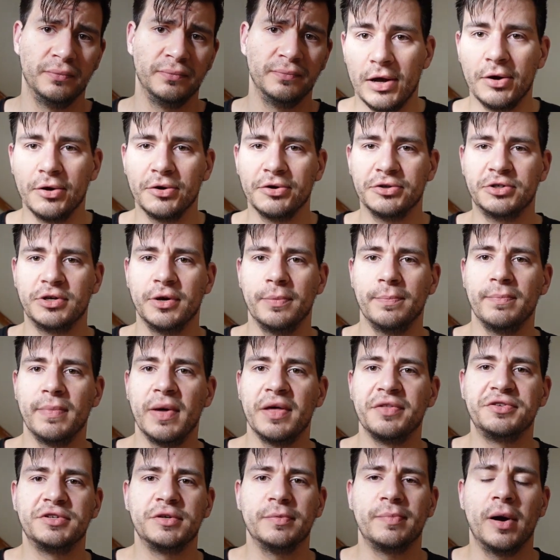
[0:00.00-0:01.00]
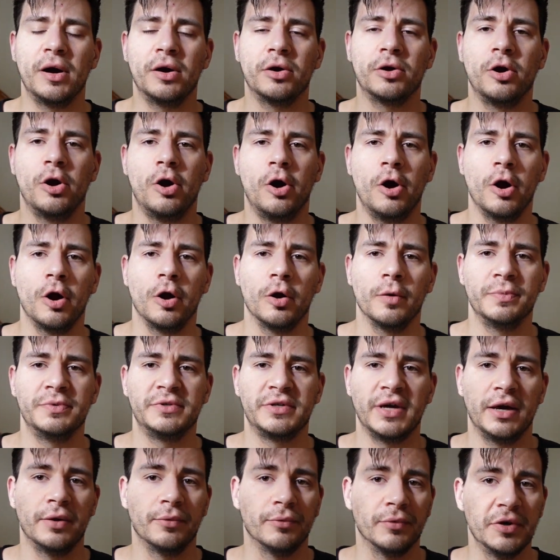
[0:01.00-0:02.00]
Here are some myths about carbs
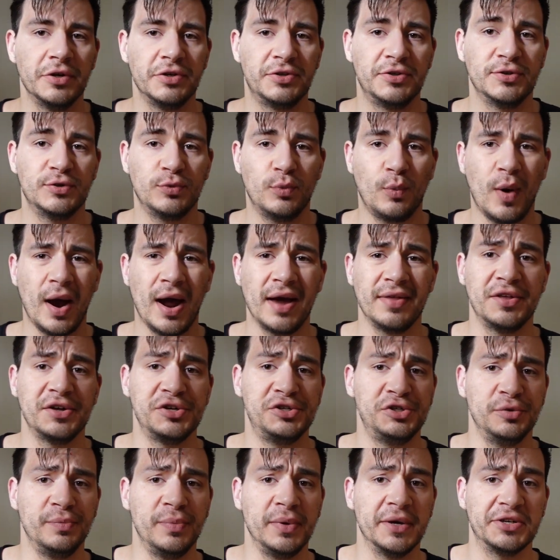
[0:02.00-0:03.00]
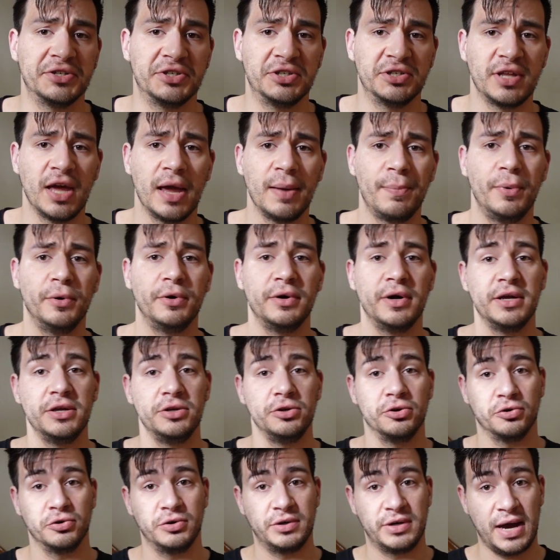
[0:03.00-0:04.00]
and reasons why they should be a staple in
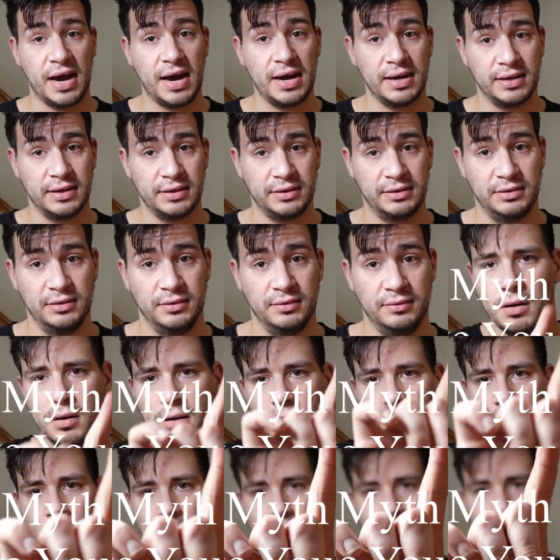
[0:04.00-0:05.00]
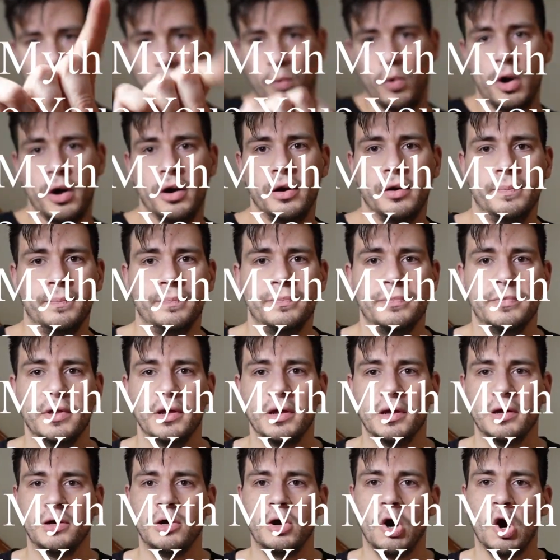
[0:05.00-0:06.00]
your diet. Number one,
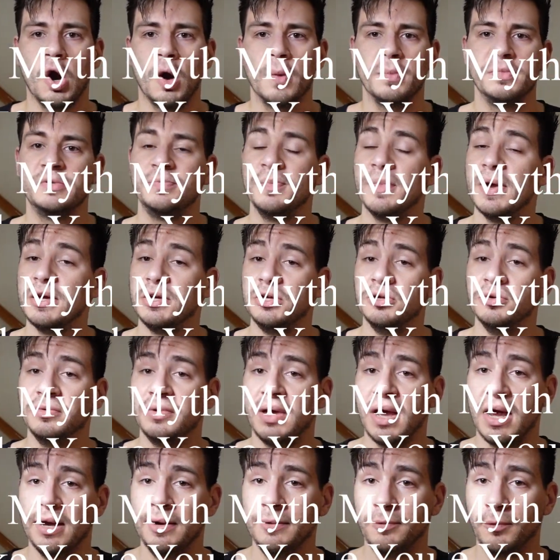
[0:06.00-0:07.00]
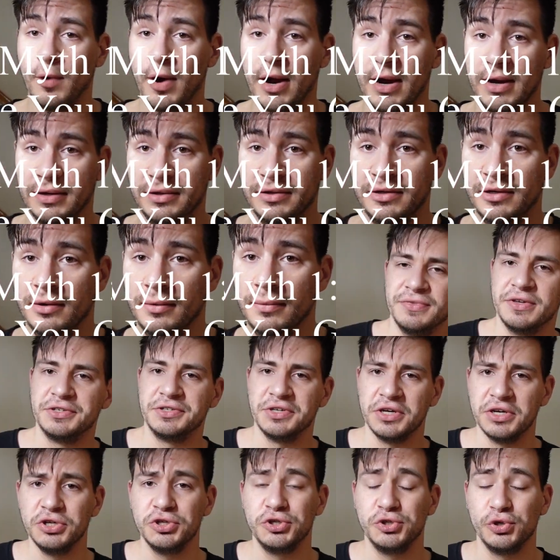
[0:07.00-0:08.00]
carbs make you gain weight. This
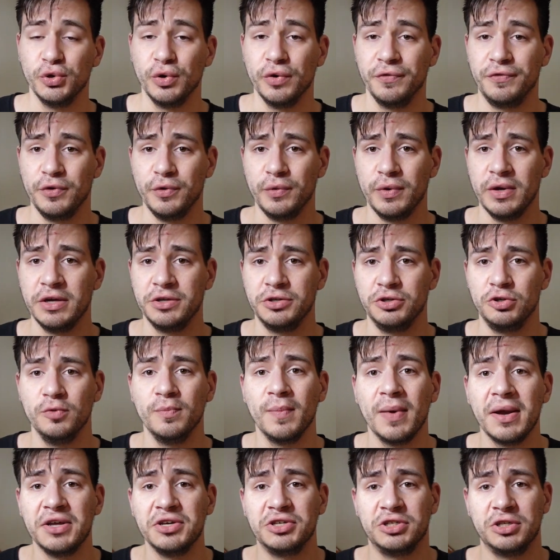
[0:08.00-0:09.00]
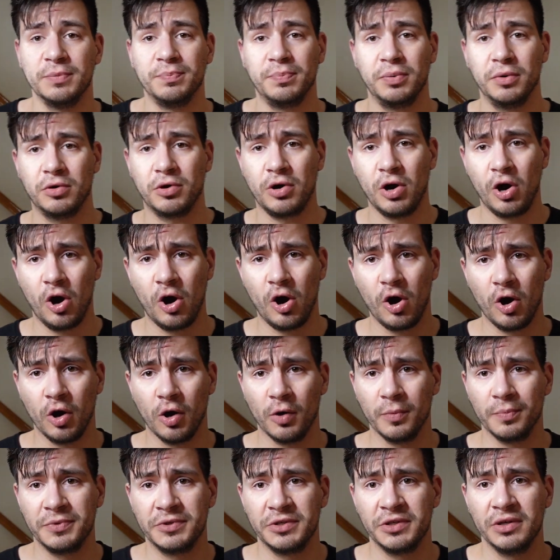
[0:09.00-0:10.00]
is true if you eat too many simple
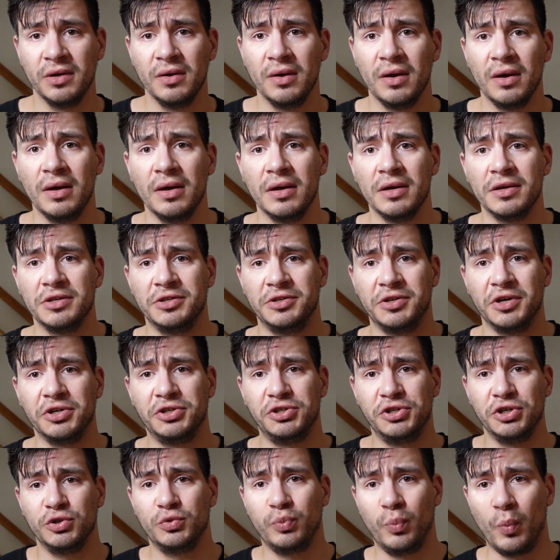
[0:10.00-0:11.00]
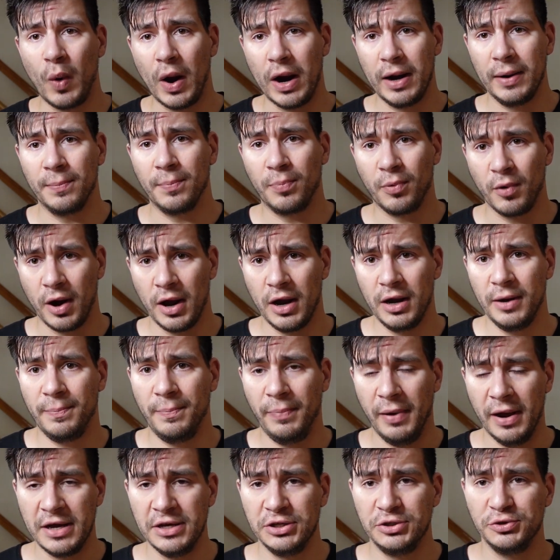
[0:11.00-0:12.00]
carbs, such as white bread,
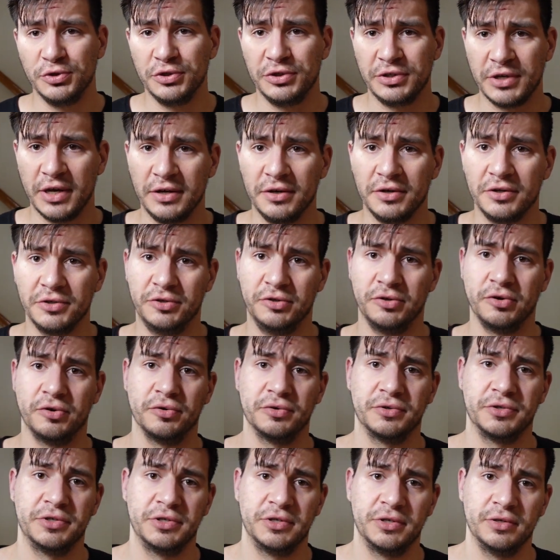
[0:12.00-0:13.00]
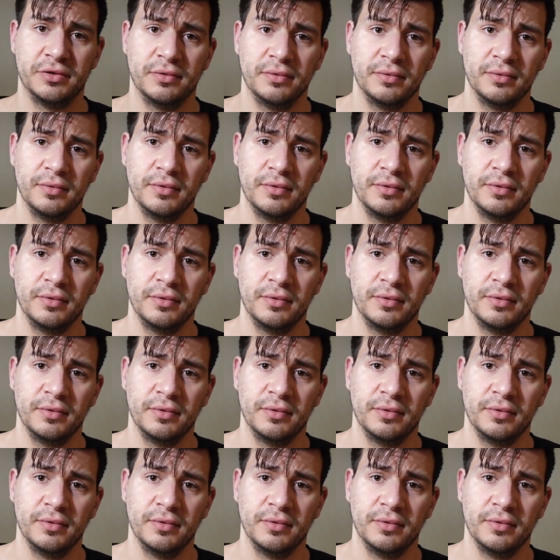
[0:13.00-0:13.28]
pastries, and desserts.